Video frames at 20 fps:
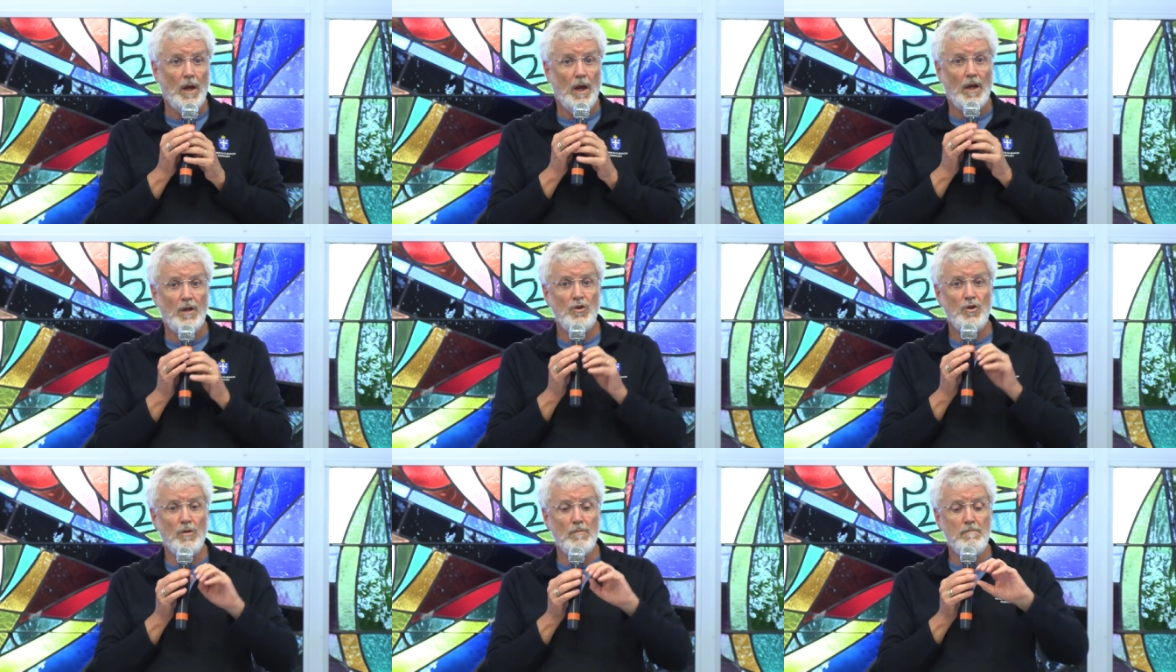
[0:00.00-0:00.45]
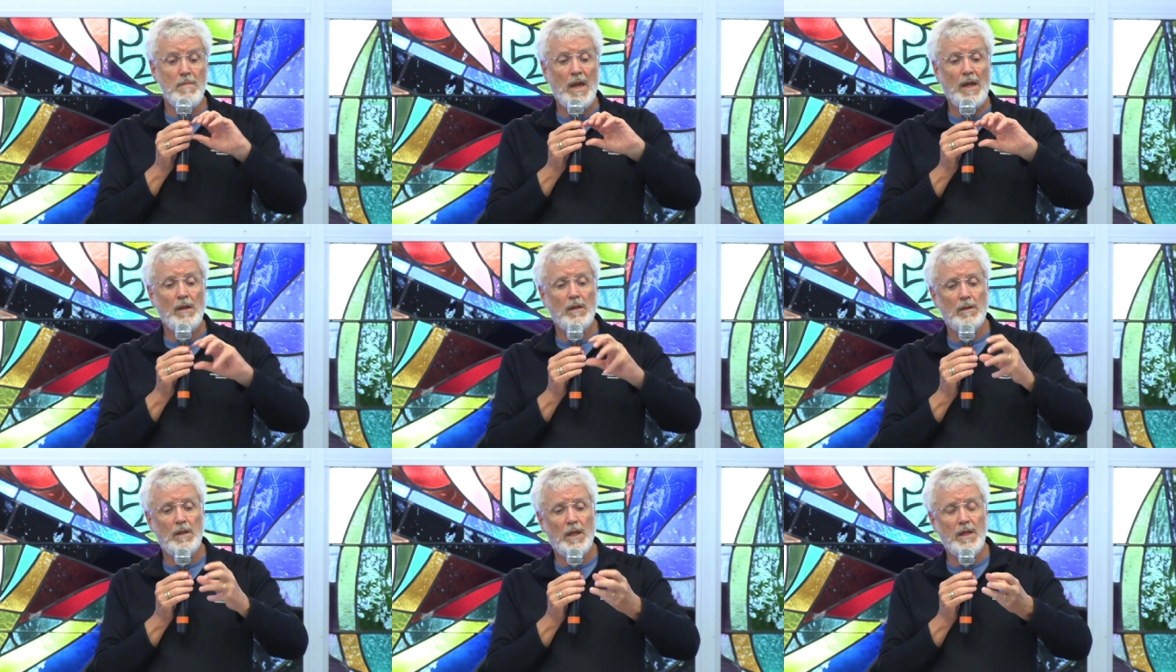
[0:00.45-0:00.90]
and you're
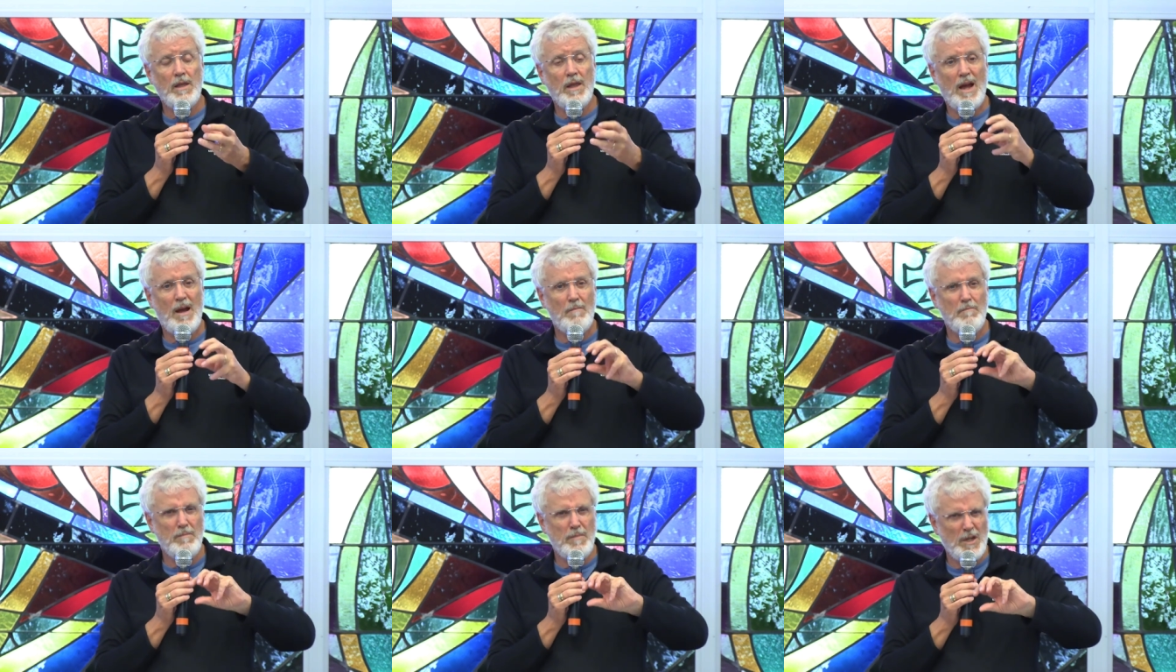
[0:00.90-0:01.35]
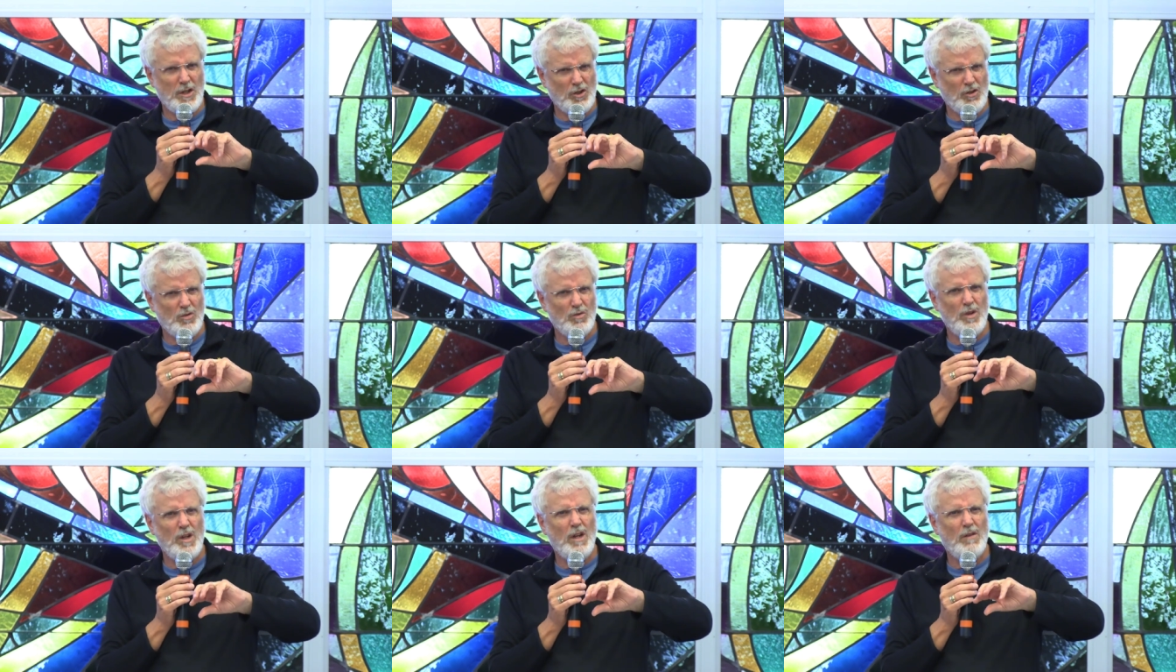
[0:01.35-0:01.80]
mingling that
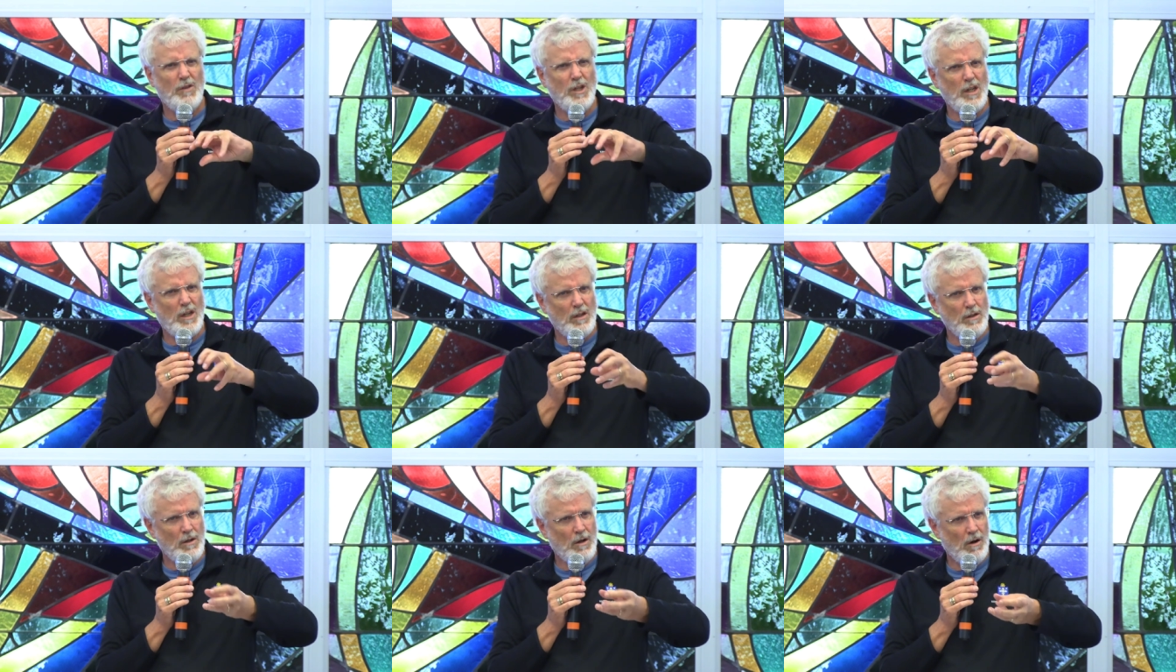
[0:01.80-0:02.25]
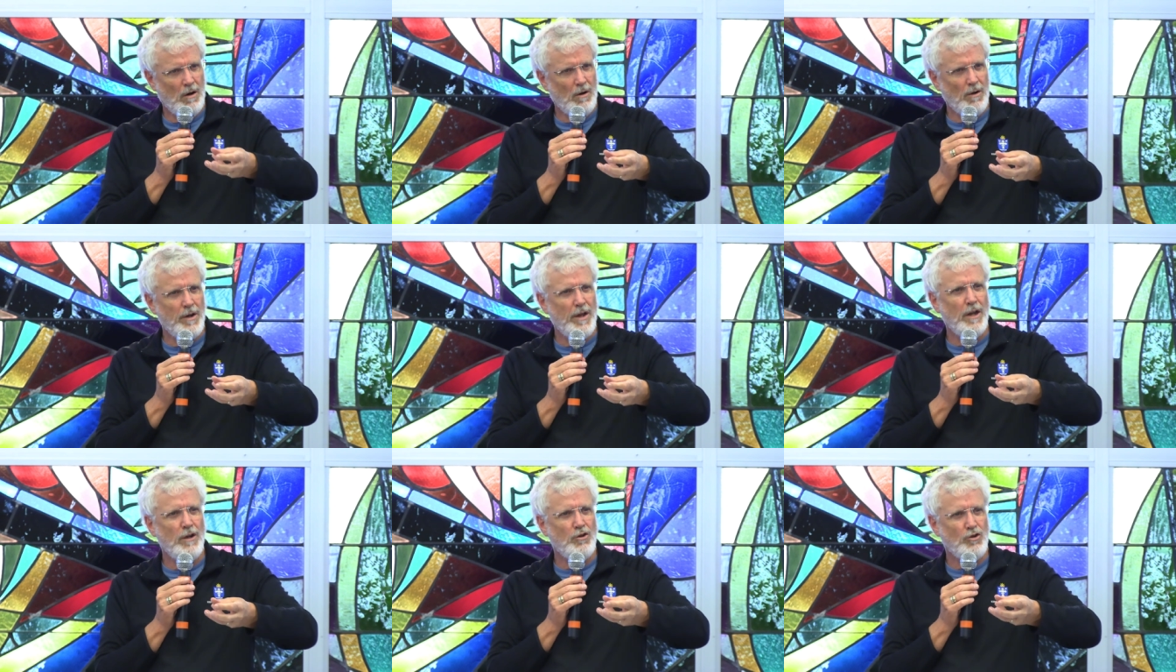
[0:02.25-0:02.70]
mystery of the
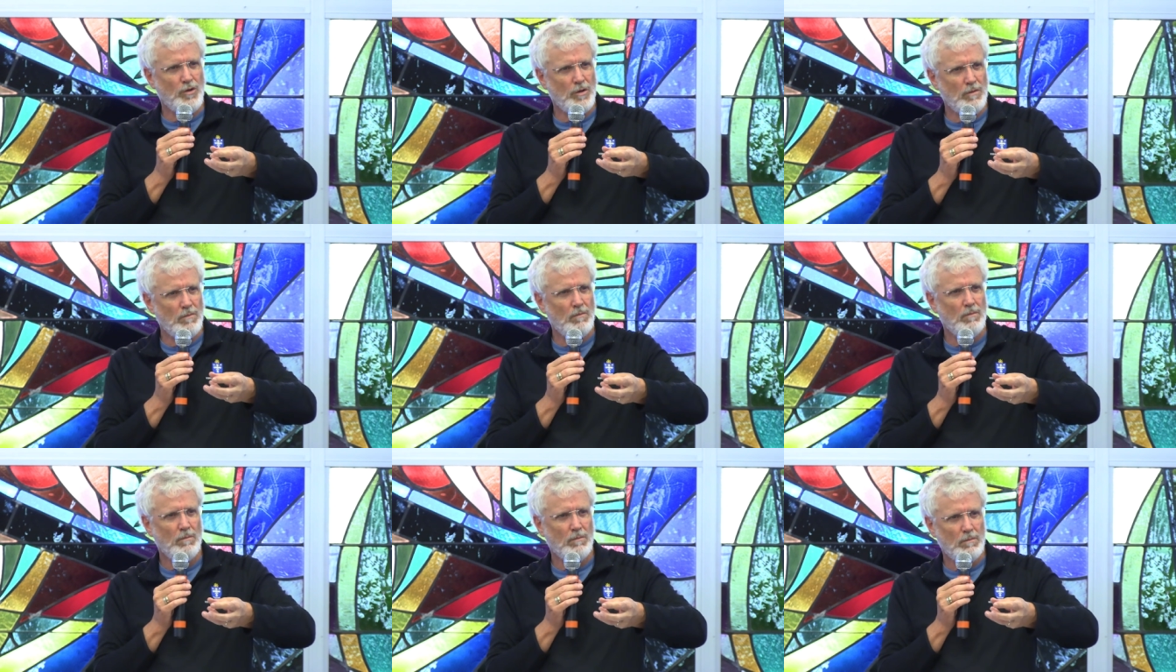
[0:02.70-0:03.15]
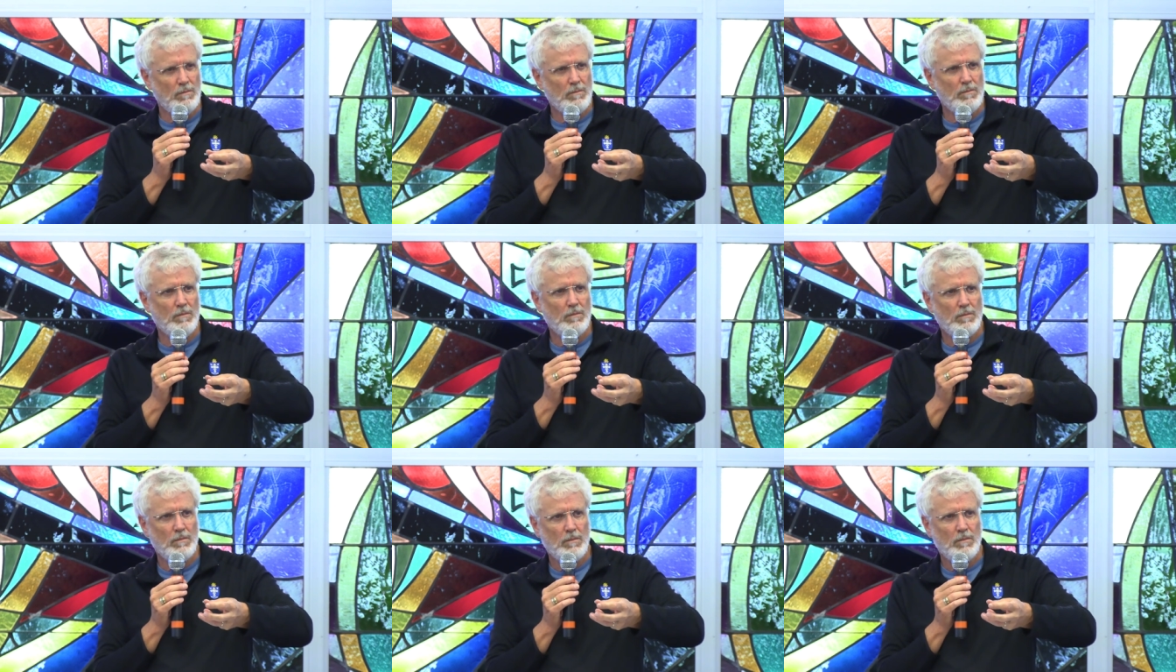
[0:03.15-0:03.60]
incarnation
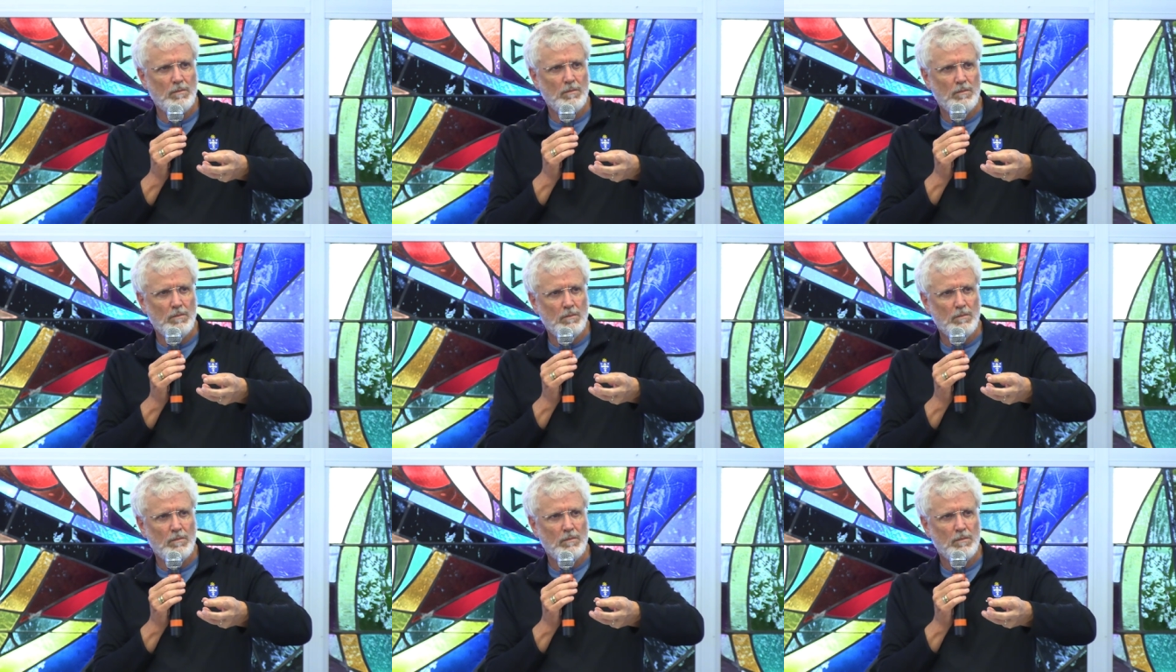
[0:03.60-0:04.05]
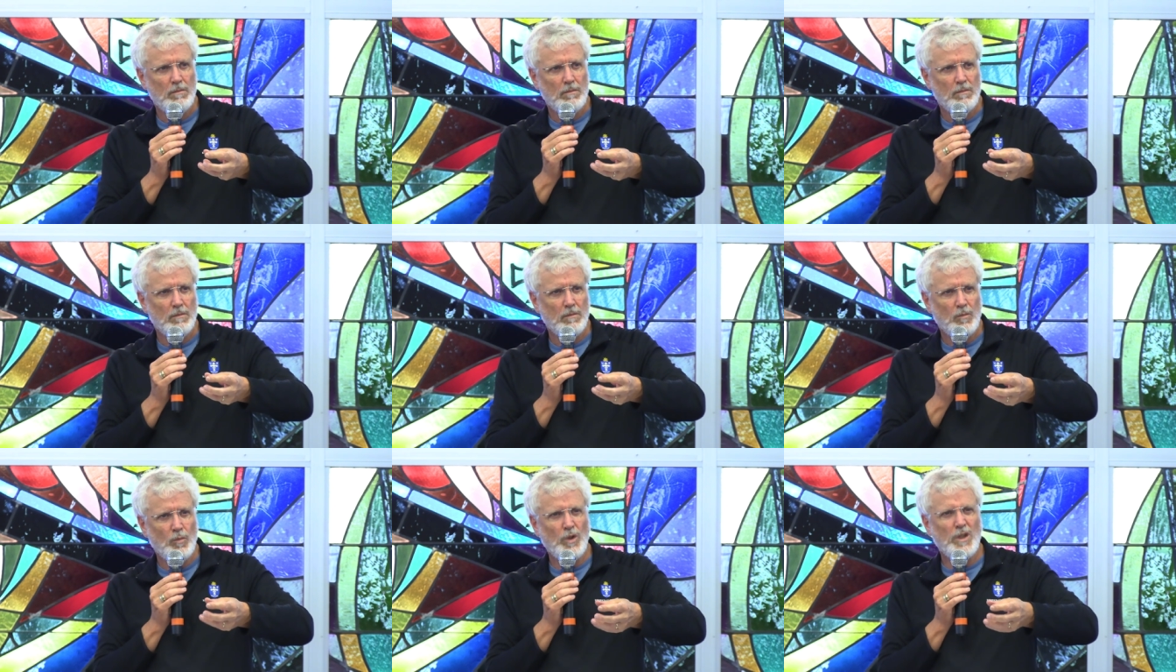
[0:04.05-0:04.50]

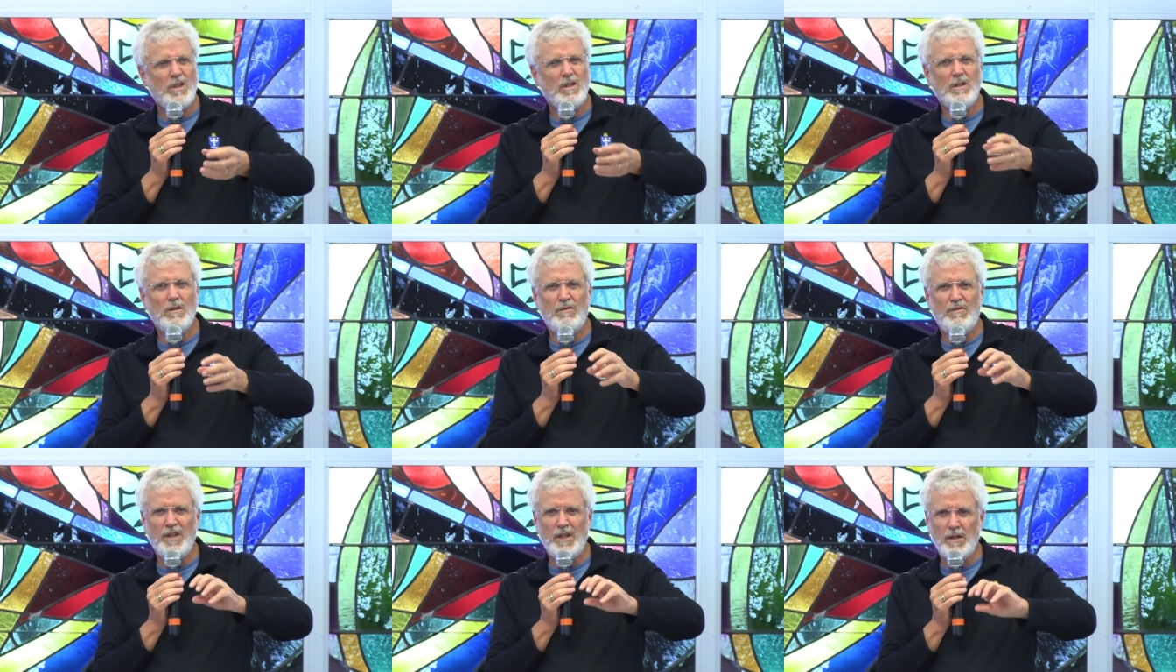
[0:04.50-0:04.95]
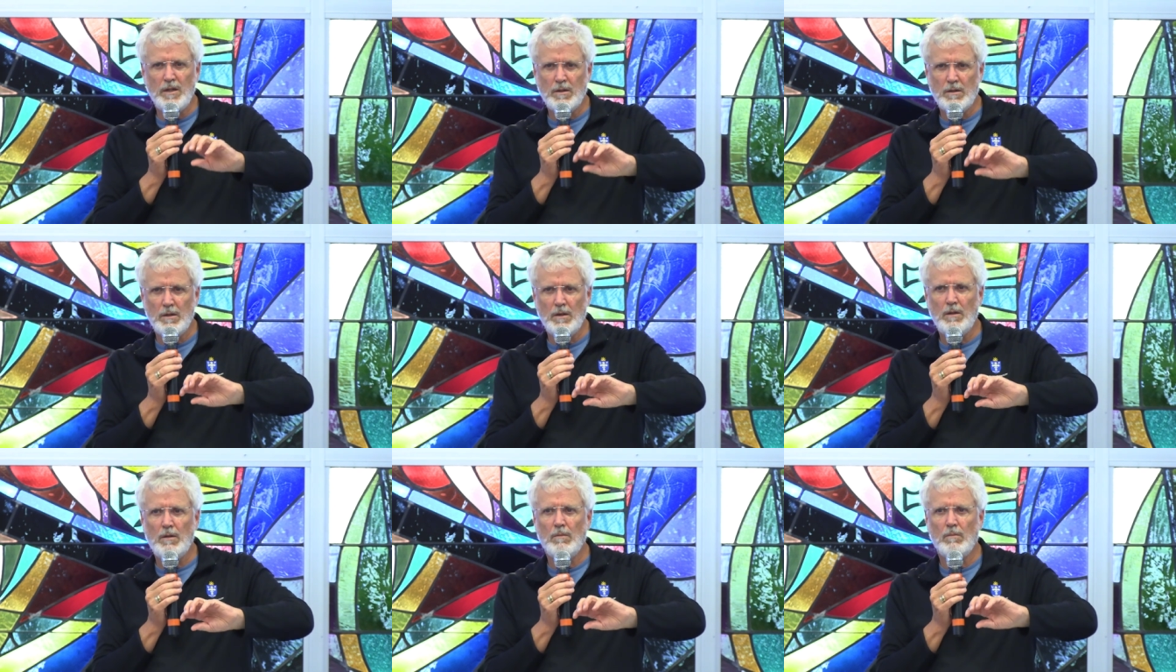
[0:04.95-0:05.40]
with
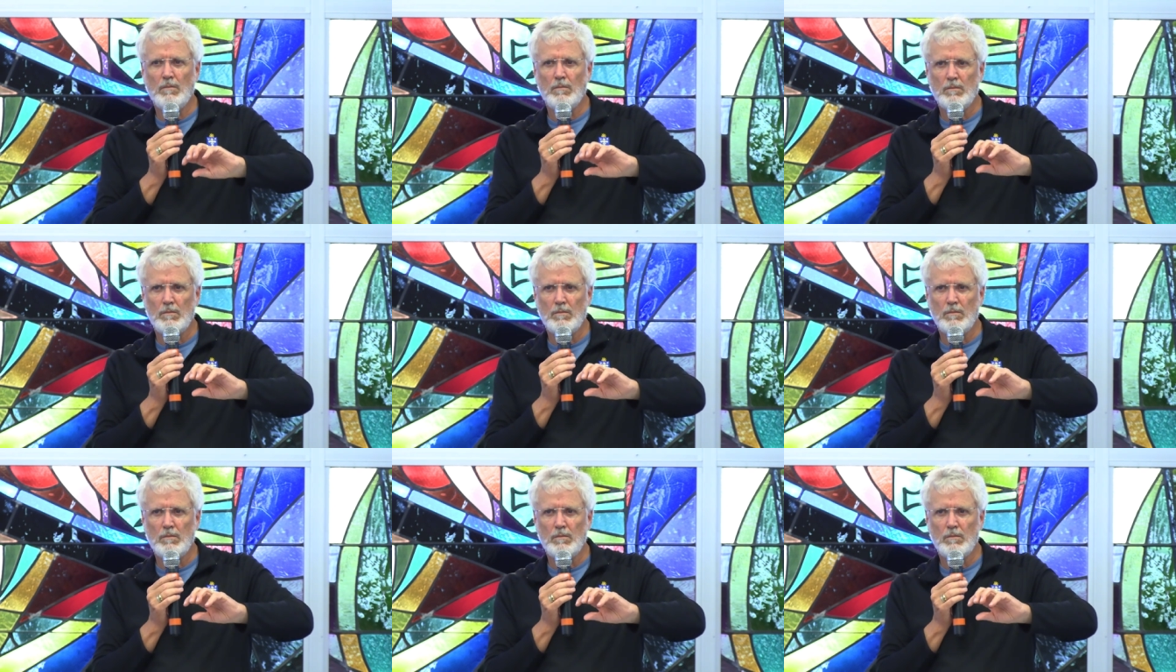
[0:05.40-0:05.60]
divinity.